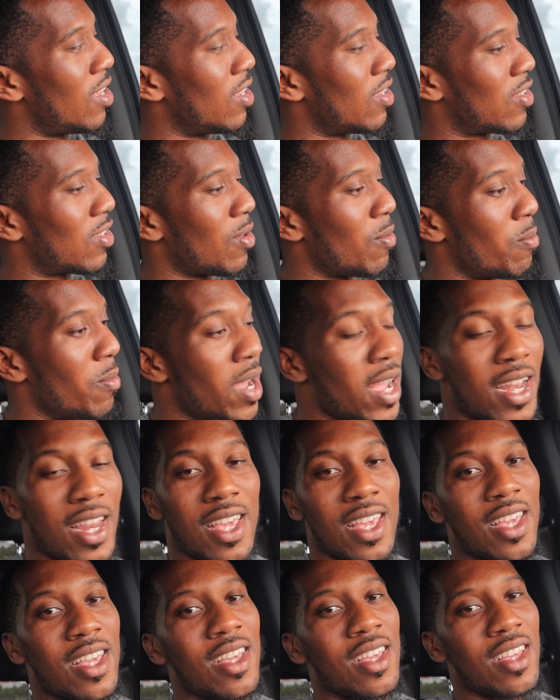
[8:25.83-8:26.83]
some
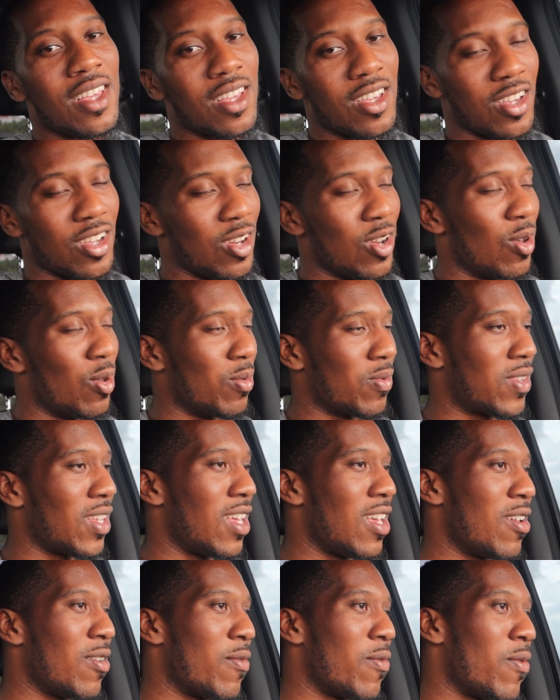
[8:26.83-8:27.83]
money. You know what I'm
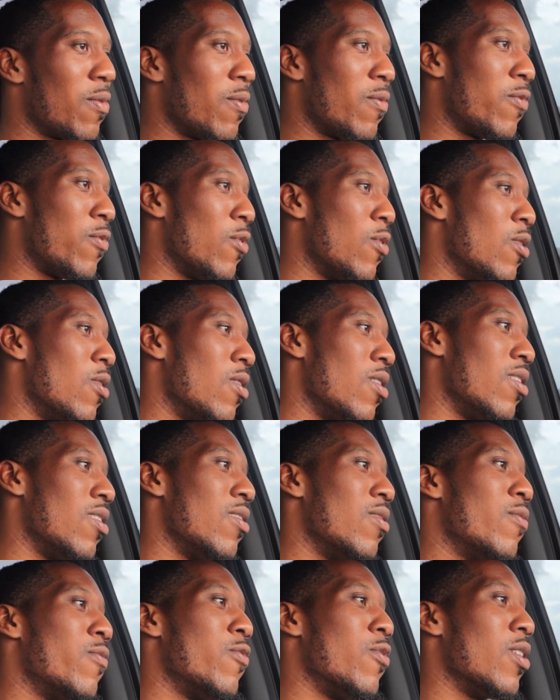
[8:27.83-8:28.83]
saying, for
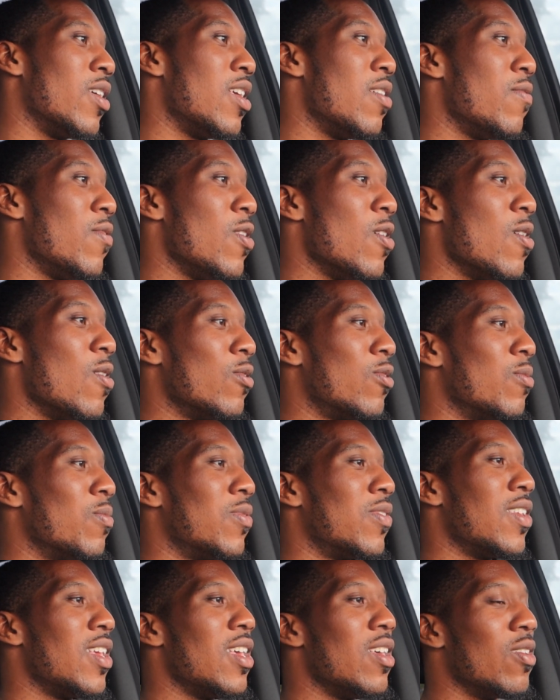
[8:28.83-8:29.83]
giving y'all some
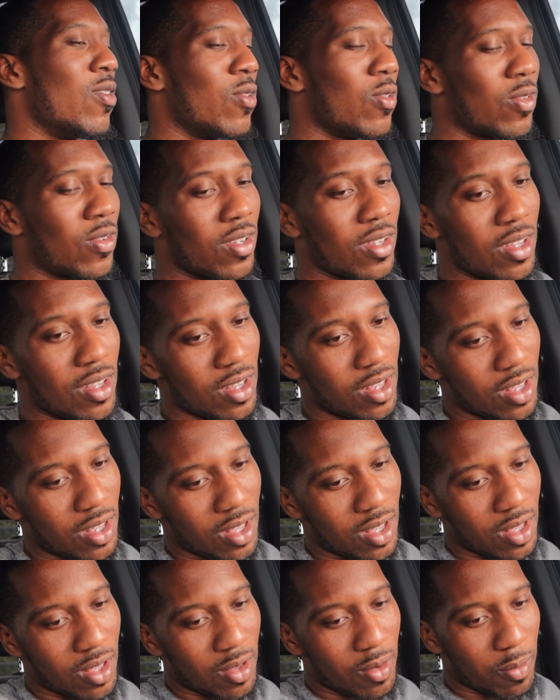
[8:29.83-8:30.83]
sales.
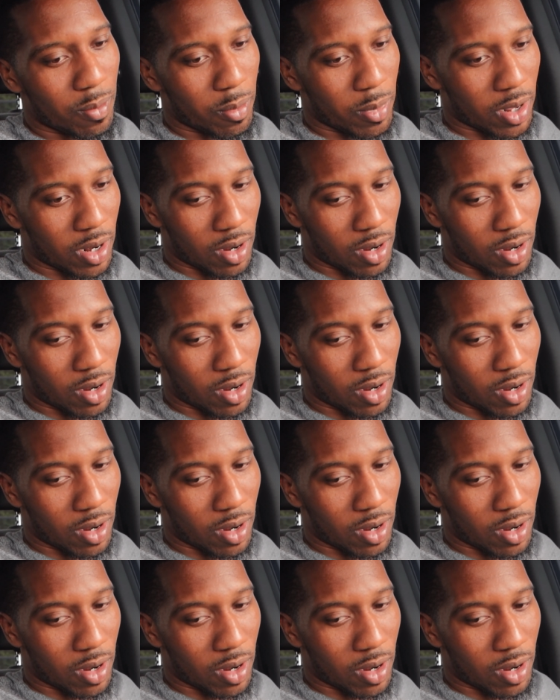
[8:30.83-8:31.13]
But